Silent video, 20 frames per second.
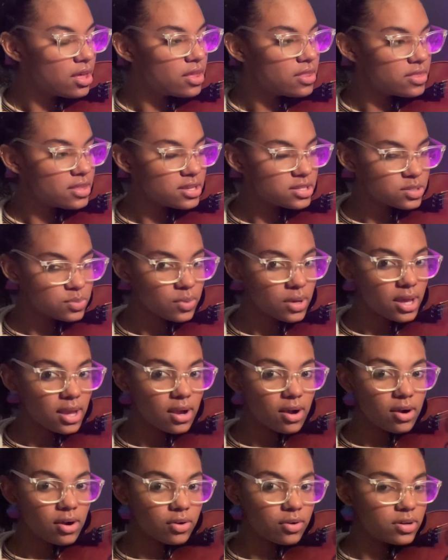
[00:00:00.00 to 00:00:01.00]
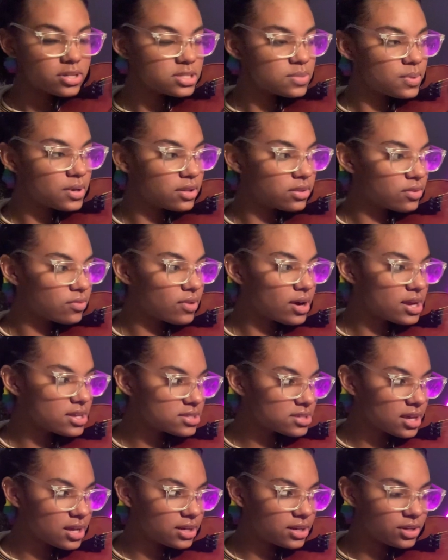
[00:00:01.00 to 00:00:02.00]
this way are going to be on the right
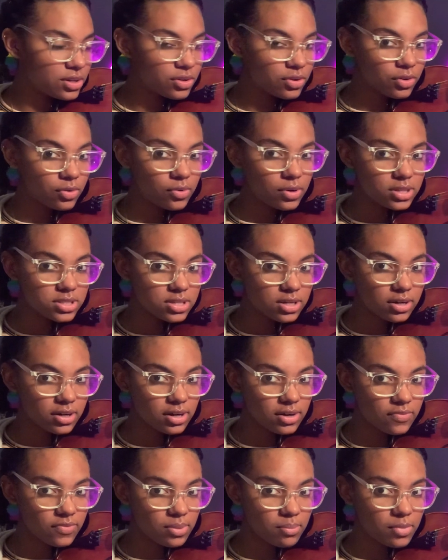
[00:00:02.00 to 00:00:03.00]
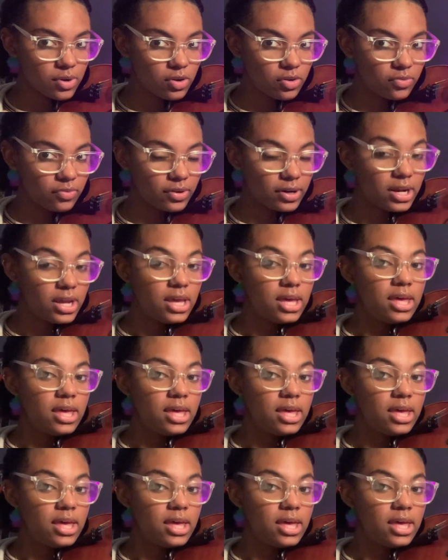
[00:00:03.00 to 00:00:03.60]
side, and you're going to curve them over.